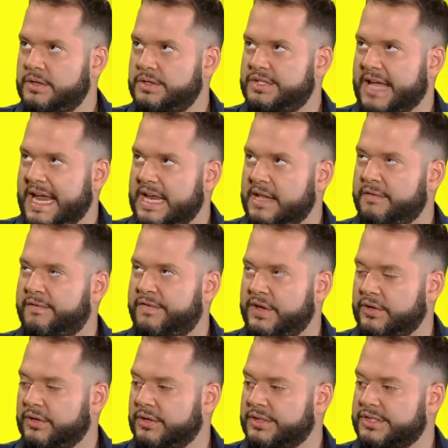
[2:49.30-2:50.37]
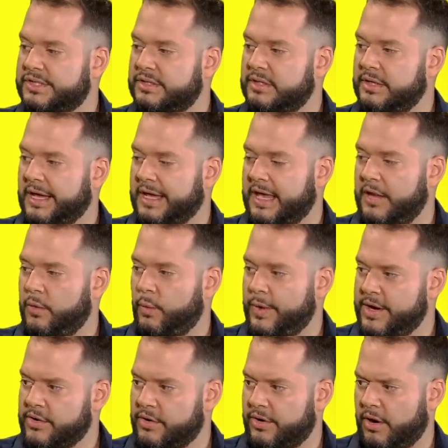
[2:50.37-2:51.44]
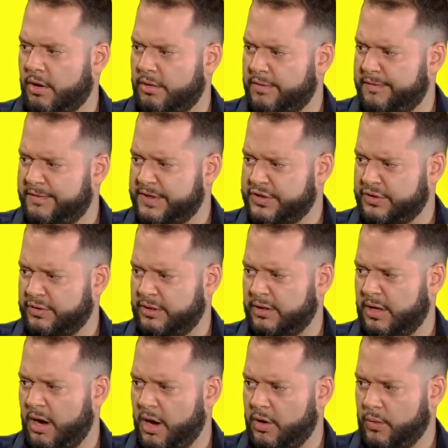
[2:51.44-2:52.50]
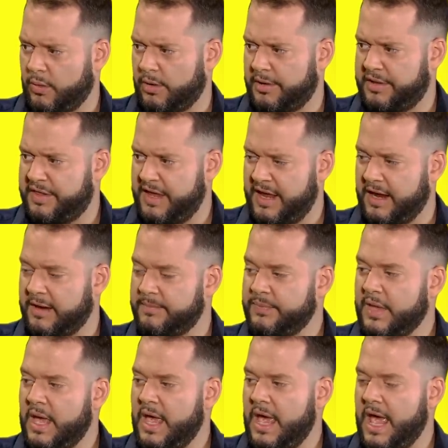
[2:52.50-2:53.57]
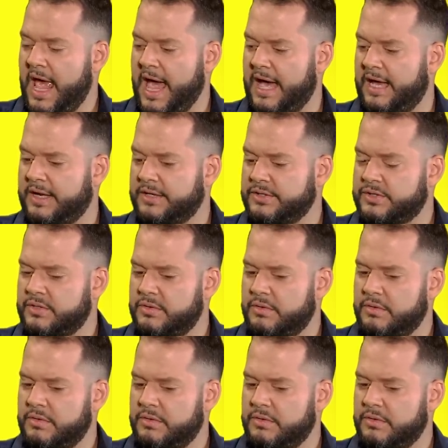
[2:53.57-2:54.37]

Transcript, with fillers: dating feels like a weird, artificial, awkward thing, and